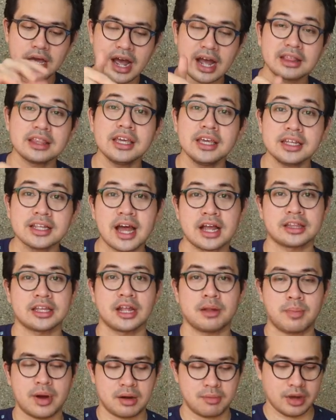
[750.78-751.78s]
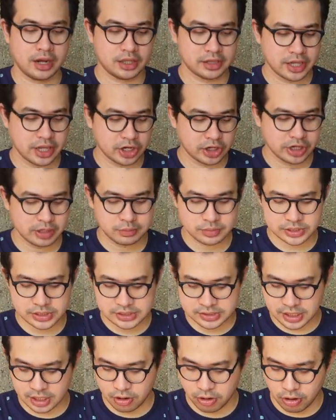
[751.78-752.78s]
hatiin natin para makita yung cream
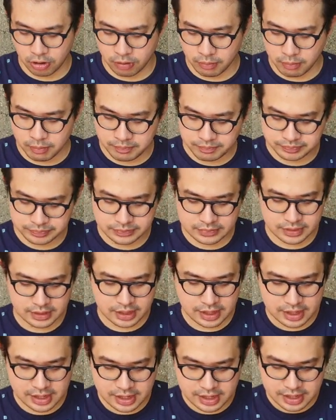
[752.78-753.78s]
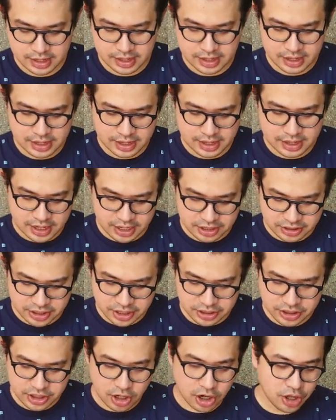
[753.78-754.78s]
cheese sa loob. And
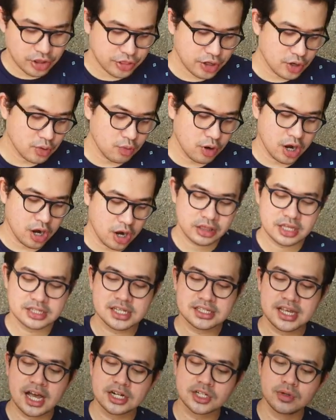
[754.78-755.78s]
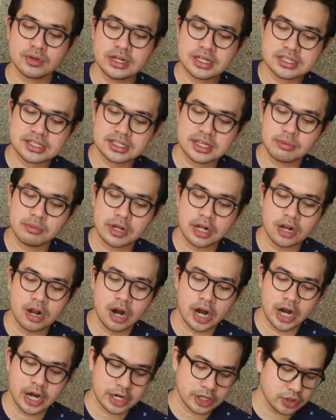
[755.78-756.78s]
then the other one, this is actually
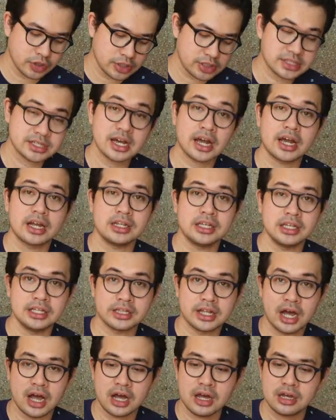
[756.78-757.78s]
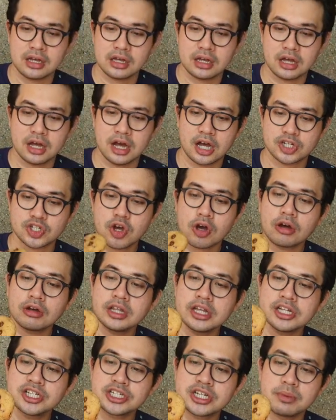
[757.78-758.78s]
similar dun sa kanina.
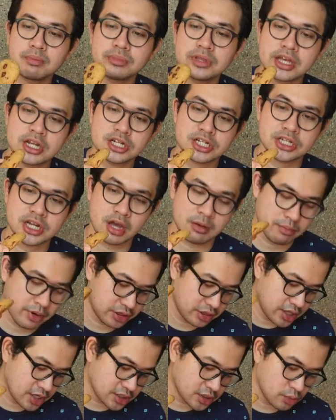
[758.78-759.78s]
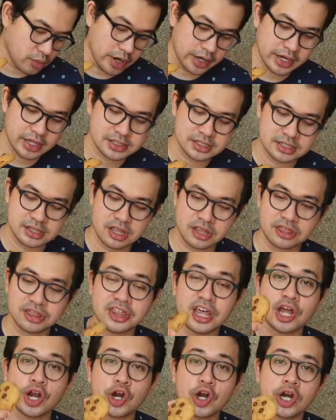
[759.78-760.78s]
Chocolate chip din siya, but this one is the
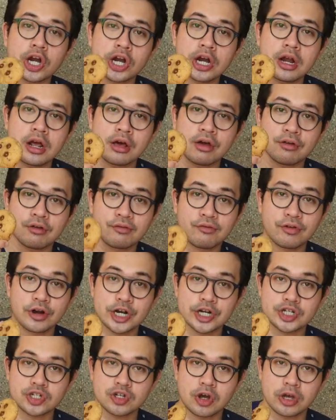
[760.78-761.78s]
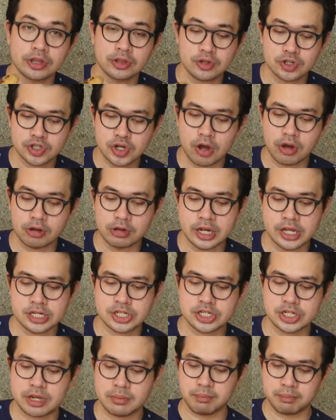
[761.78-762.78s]
thicker version ng chocolate
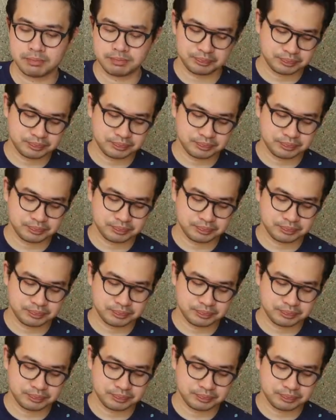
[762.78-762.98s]
chip.